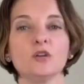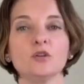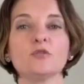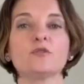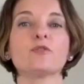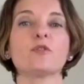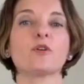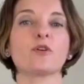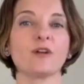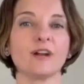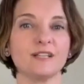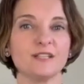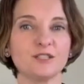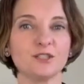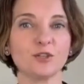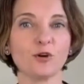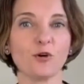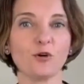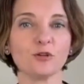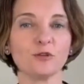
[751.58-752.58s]
You've already
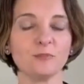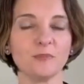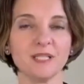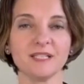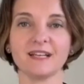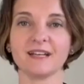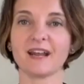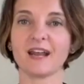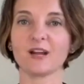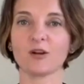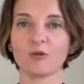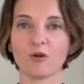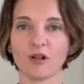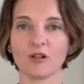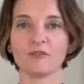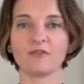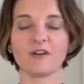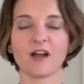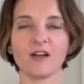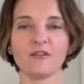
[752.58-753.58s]
told me that I
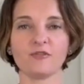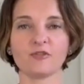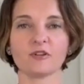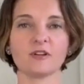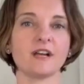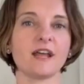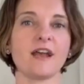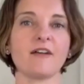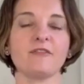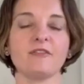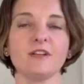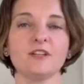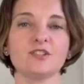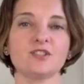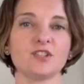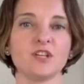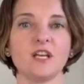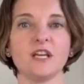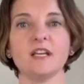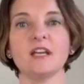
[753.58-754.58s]
qualify for an
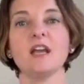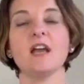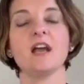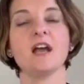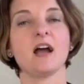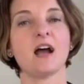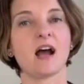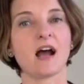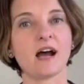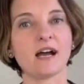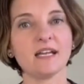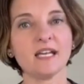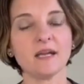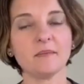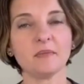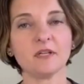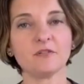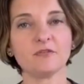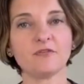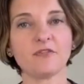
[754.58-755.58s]
FHA. I
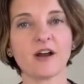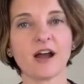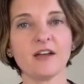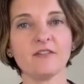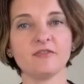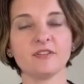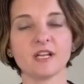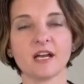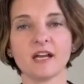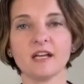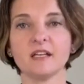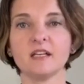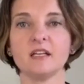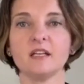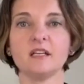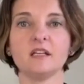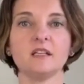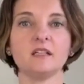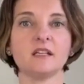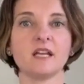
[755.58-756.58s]
am at
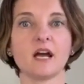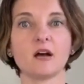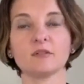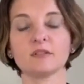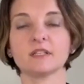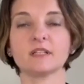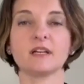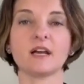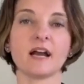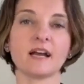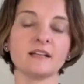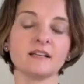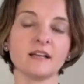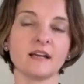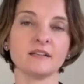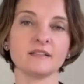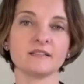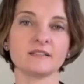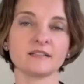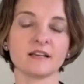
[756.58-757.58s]
590. Now the
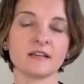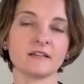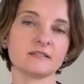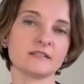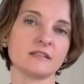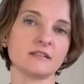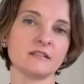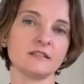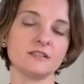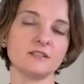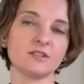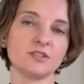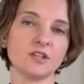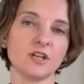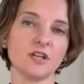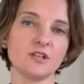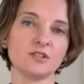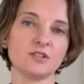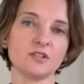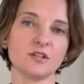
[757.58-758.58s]
guideline is suddenly
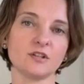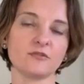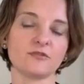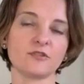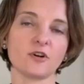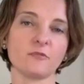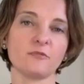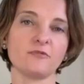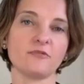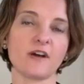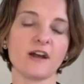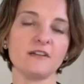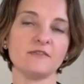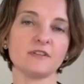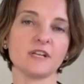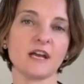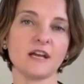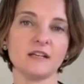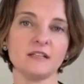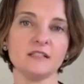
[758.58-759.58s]
changing from
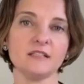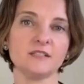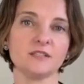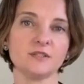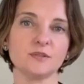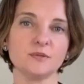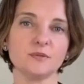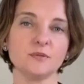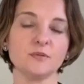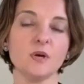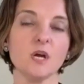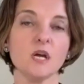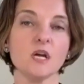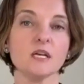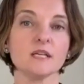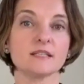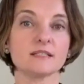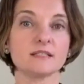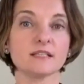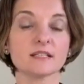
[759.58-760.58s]
590 to
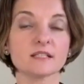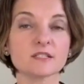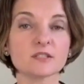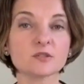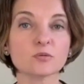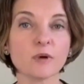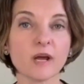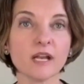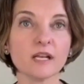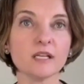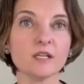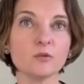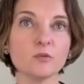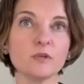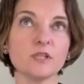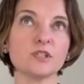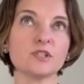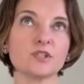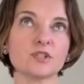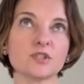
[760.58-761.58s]
620,
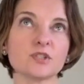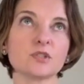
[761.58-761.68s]
which,